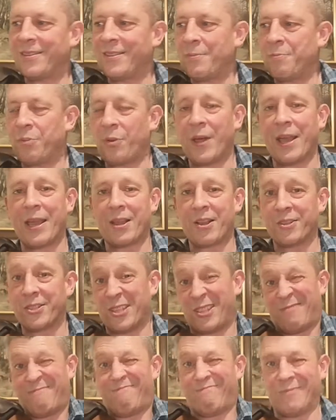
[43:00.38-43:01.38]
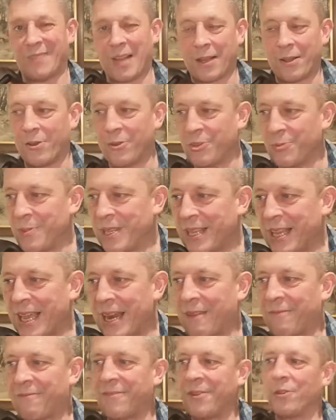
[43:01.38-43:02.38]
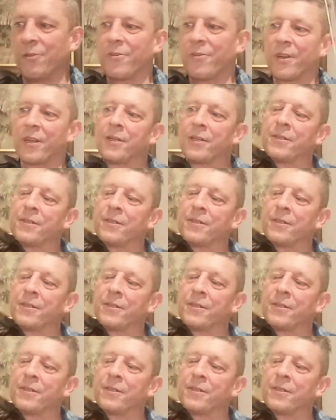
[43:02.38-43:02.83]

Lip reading: play, because it allows me to get a feel for it.